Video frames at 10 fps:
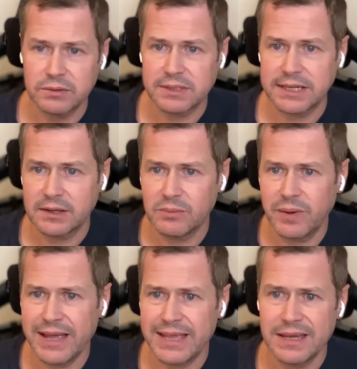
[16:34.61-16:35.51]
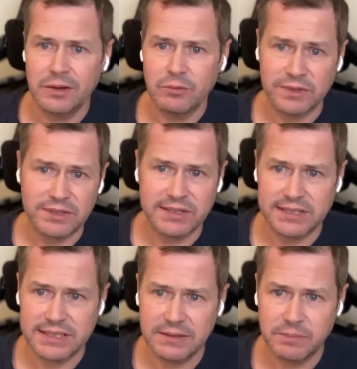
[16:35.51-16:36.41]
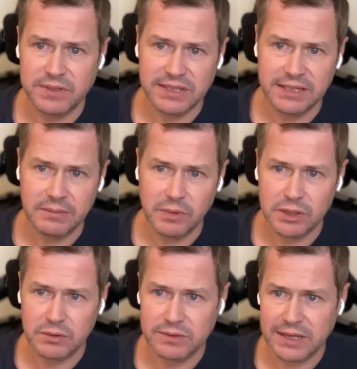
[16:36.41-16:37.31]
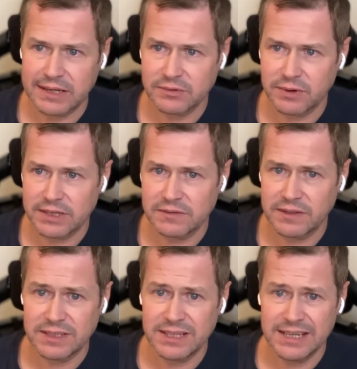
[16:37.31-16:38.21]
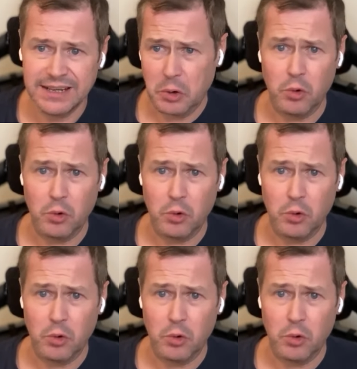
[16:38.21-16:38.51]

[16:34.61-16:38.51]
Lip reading: take-home pay once the 60% marginal tax rate is factored in,